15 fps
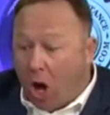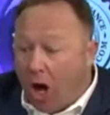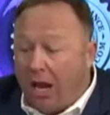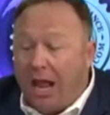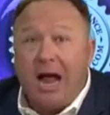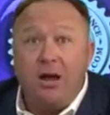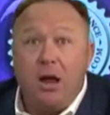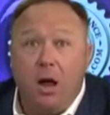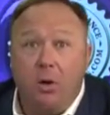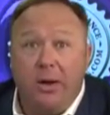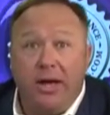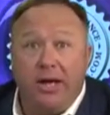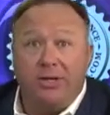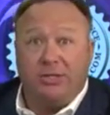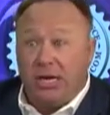All I know
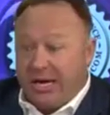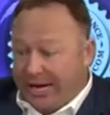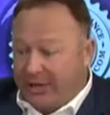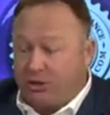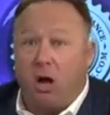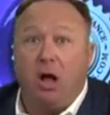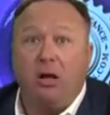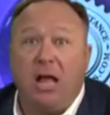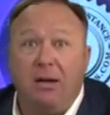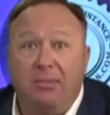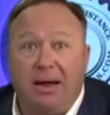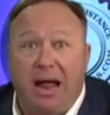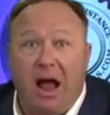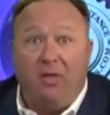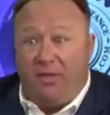is it's all
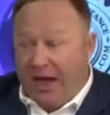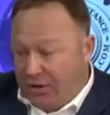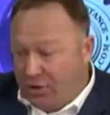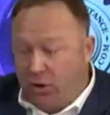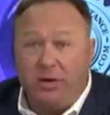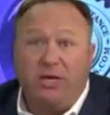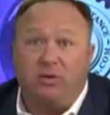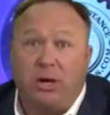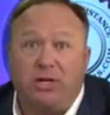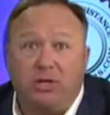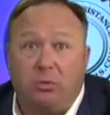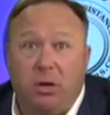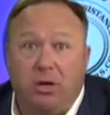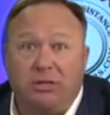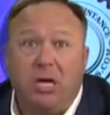coming out. They do these
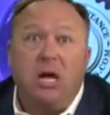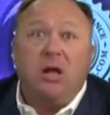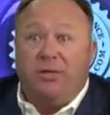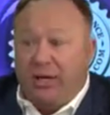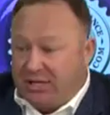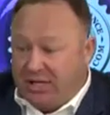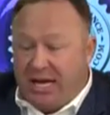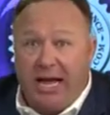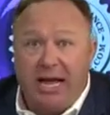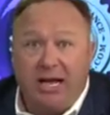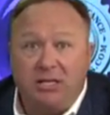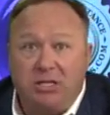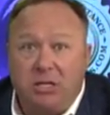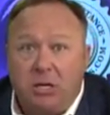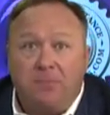rituals, these
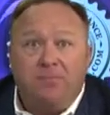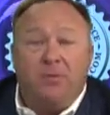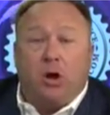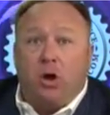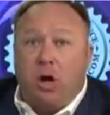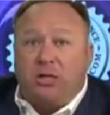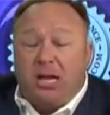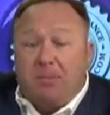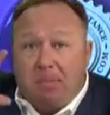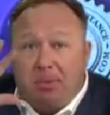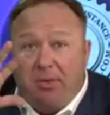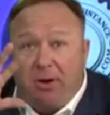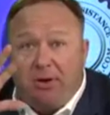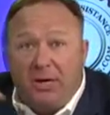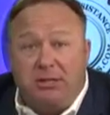kids. They're hooked in
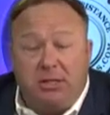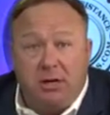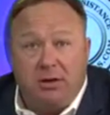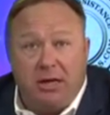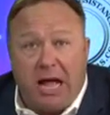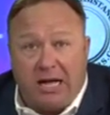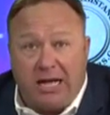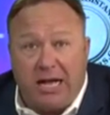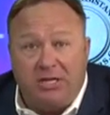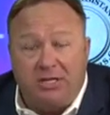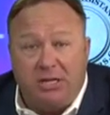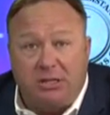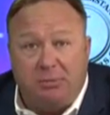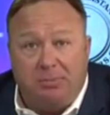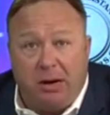people that are got kids
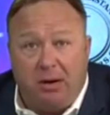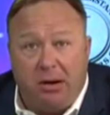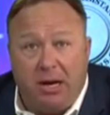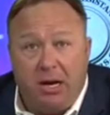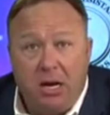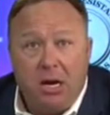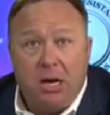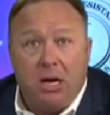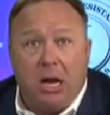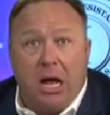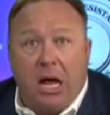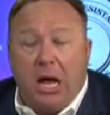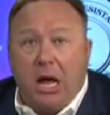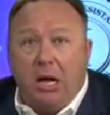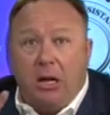disappearing
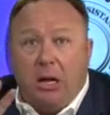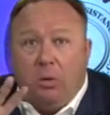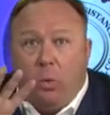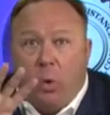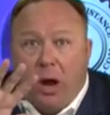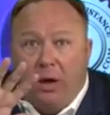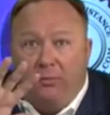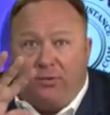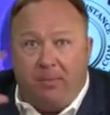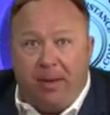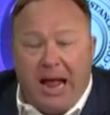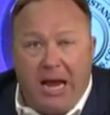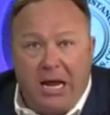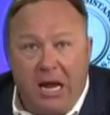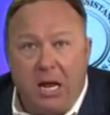from
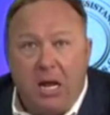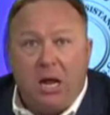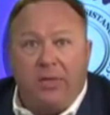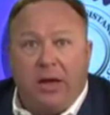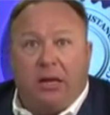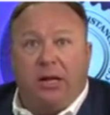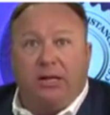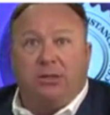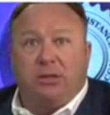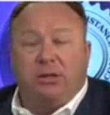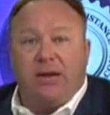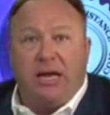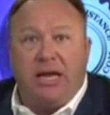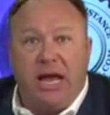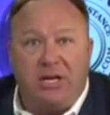Haiti. The Clintons are
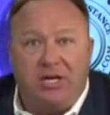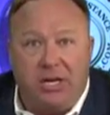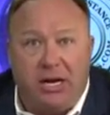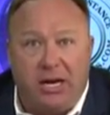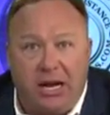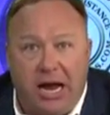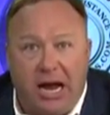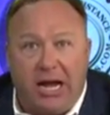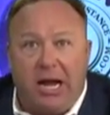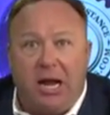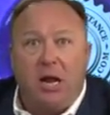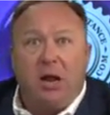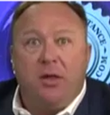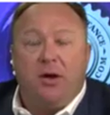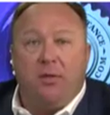vacationing in
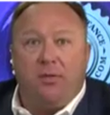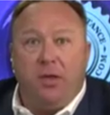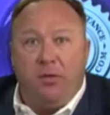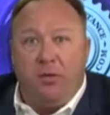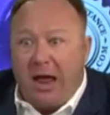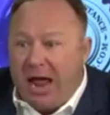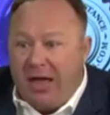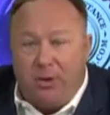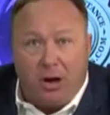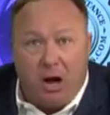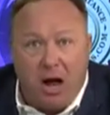Haiti. They had their